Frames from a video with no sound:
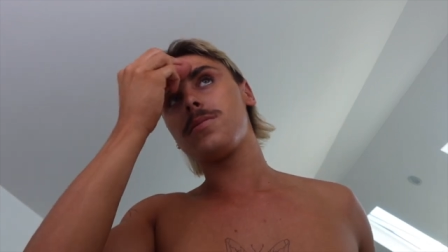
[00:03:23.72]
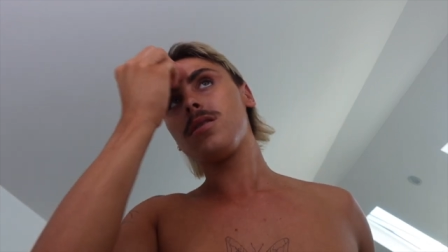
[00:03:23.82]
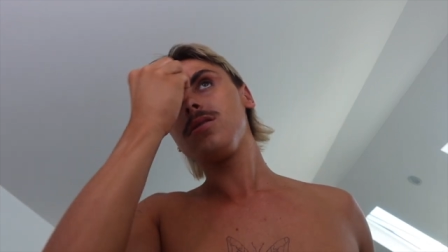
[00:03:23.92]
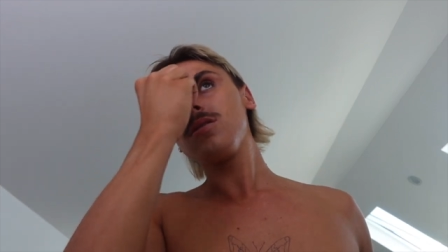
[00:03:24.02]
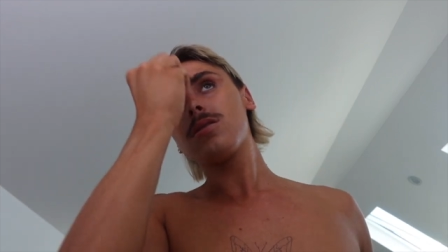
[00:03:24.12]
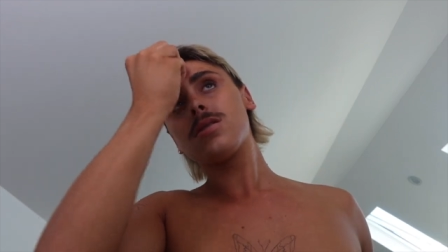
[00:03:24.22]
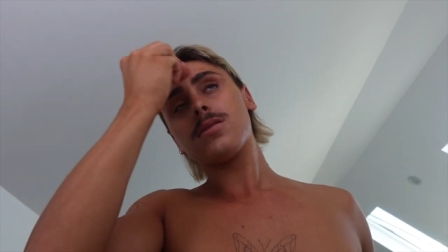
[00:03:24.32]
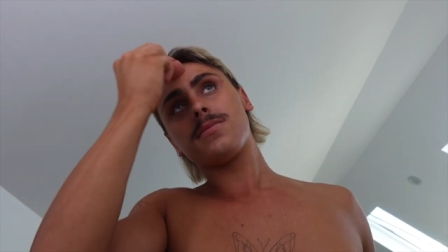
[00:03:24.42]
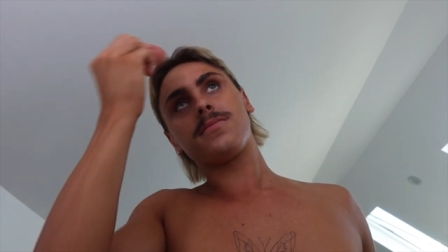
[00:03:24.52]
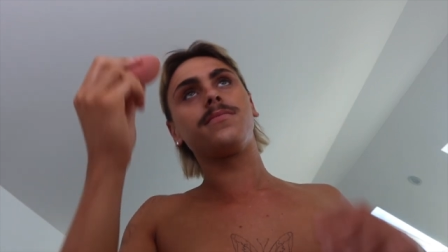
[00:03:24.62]
to be honest.
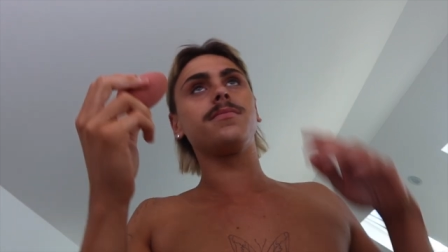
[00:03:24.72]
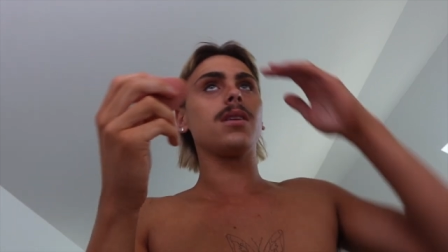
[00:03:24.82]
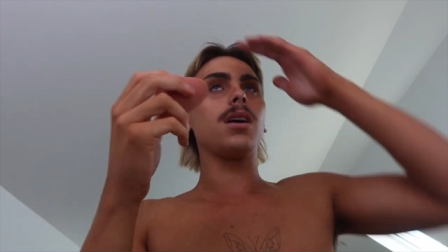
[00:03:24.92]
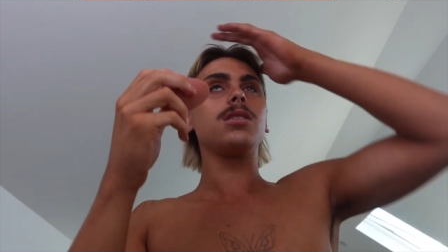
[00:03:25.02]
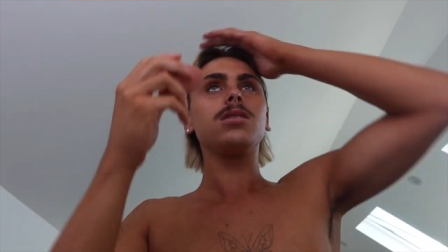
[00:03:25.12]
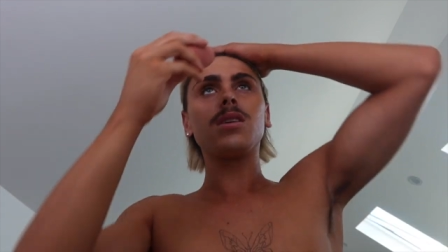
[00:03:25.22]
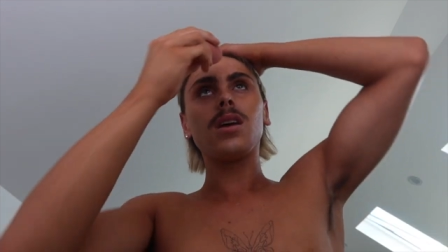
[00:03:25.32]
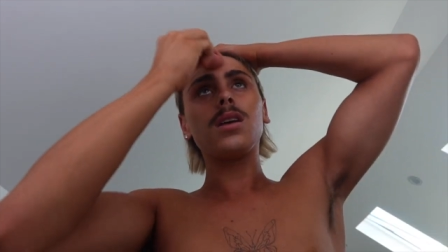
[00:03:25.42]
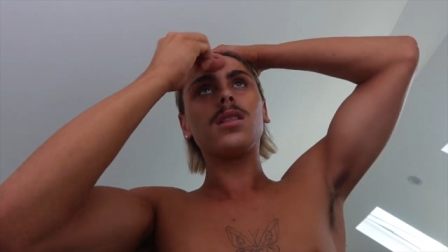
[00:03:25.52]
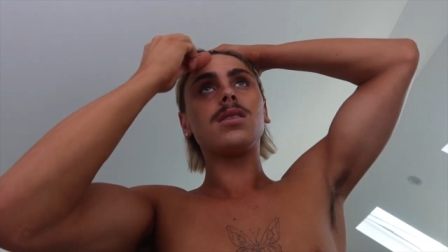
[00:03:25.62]
It's just
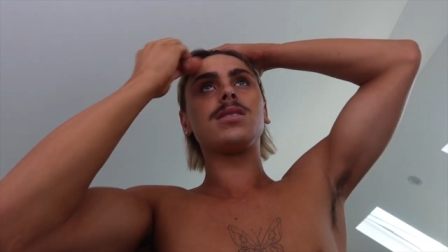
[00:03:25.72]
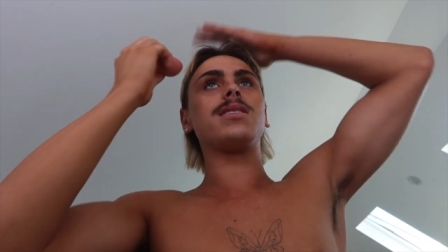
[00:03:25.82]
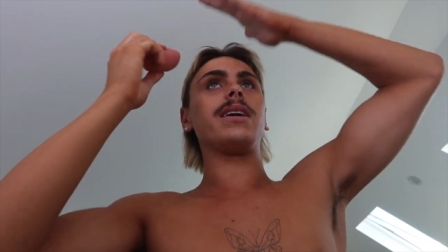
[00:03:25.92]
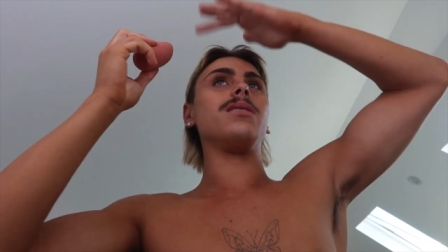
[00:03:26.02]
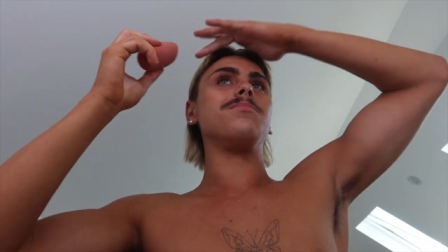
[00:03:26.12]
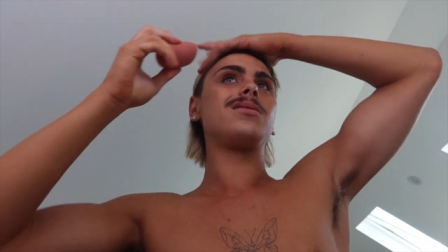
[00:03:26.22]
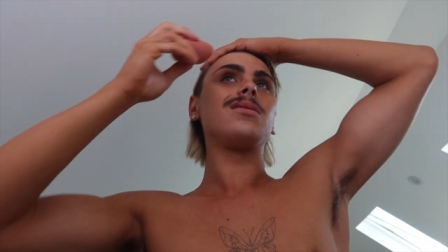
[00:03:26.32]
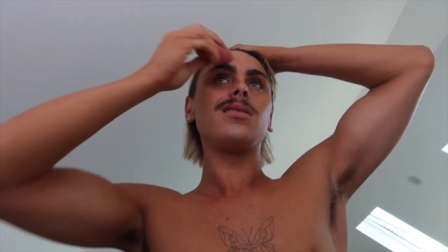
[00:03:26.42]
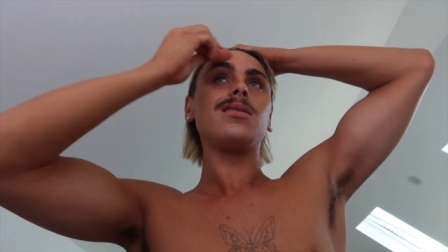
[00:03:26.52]
a lot of steeps.